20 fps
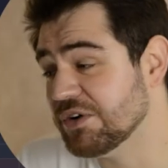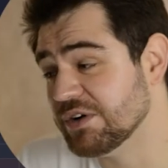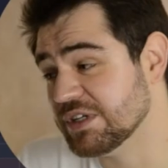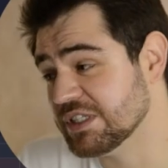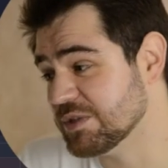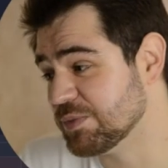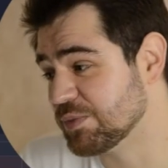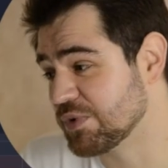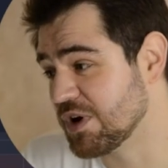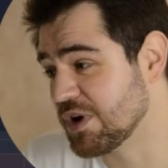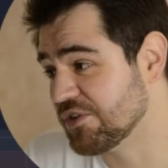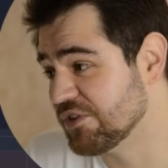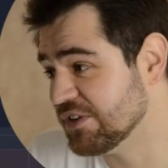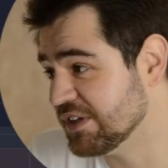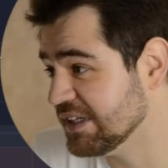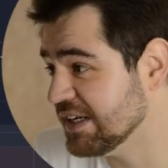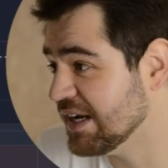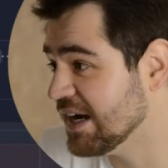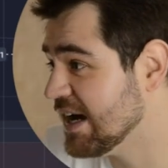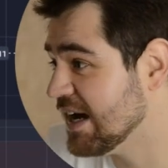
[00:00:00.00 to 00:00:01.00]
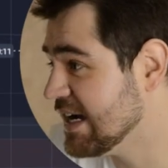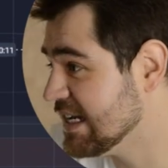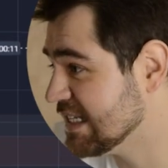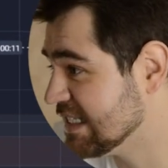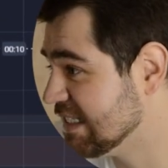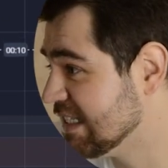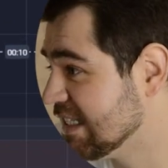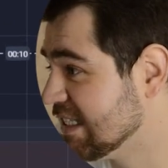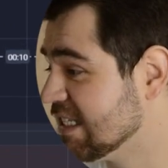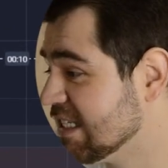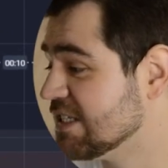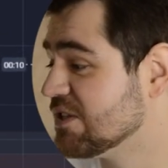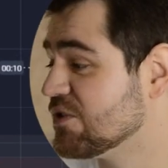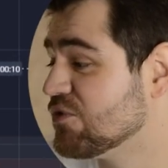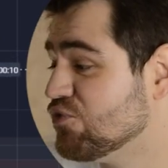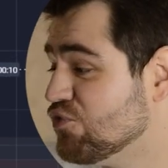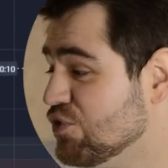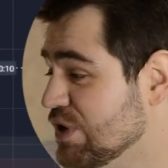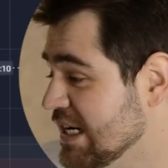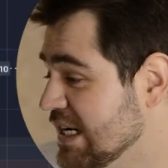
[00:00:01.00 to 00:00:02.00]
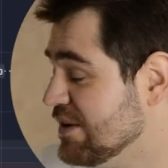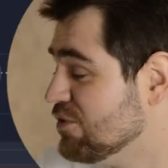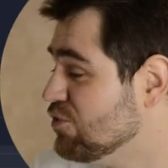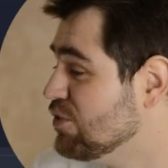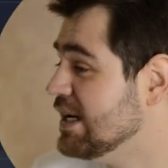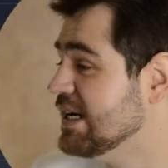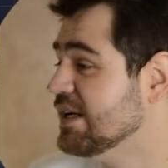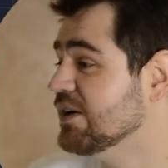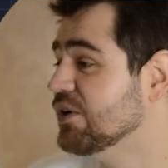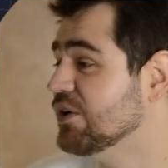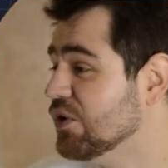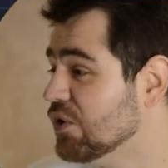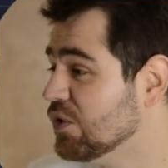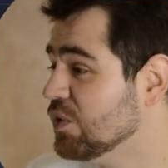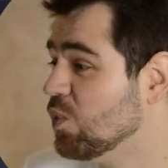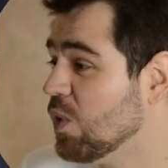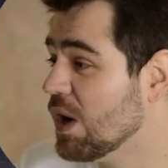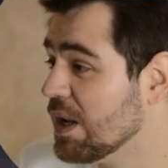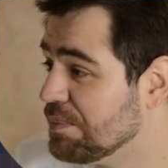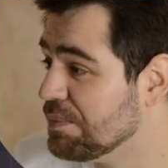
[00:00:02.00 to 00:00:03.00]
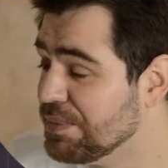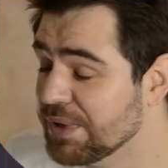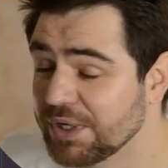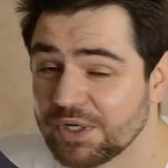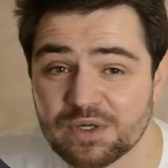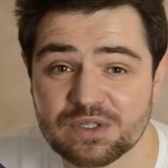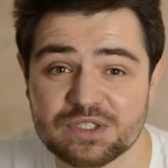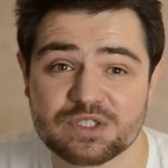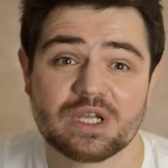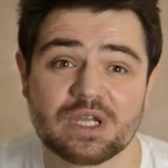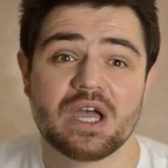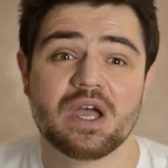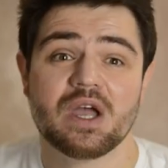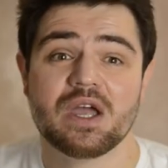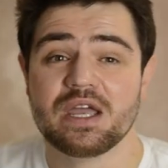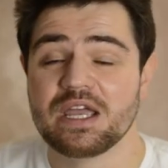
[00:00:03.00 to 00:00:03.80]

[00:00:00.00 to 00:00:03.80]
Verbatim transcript: Here is the profit, guys. This is a really good one, because